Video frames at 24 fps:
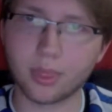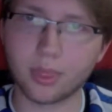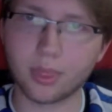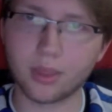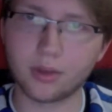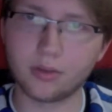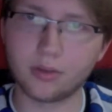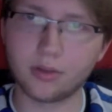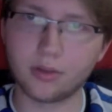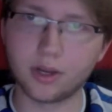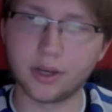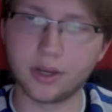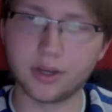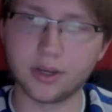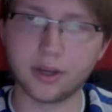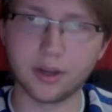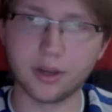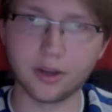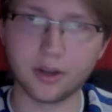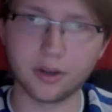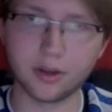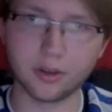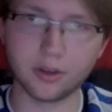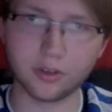Right
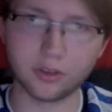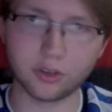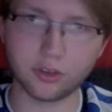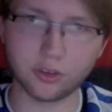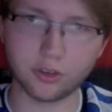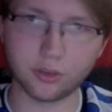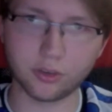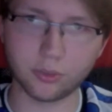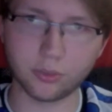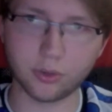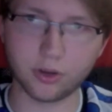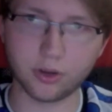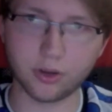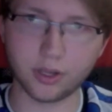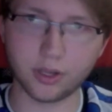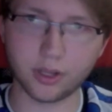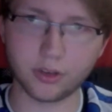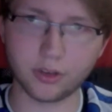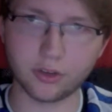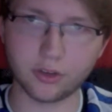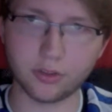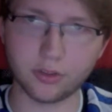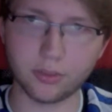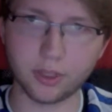here is just where it
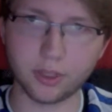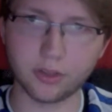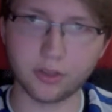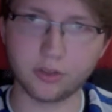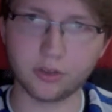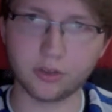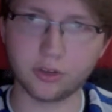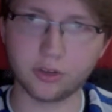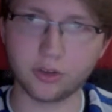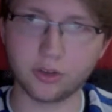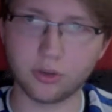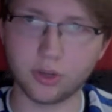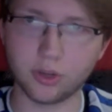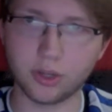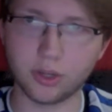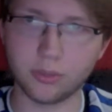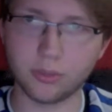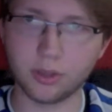actually makes it show up.